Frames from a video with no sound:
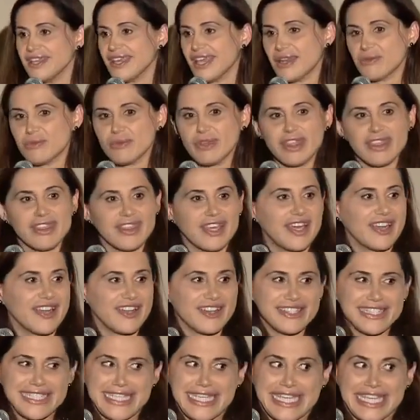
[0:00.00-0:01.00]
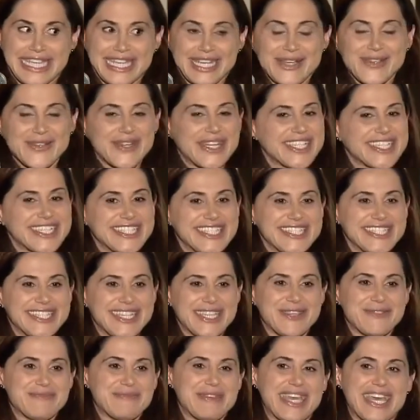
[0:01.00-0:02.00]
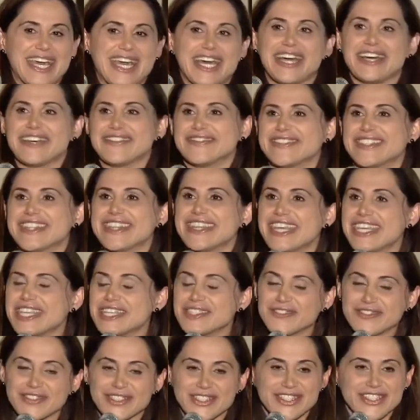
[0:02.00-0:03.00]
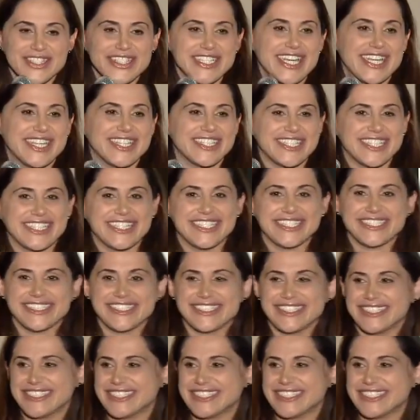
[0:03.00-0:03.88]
And with that, I'll take any questions that you may have, and thanks for your attention.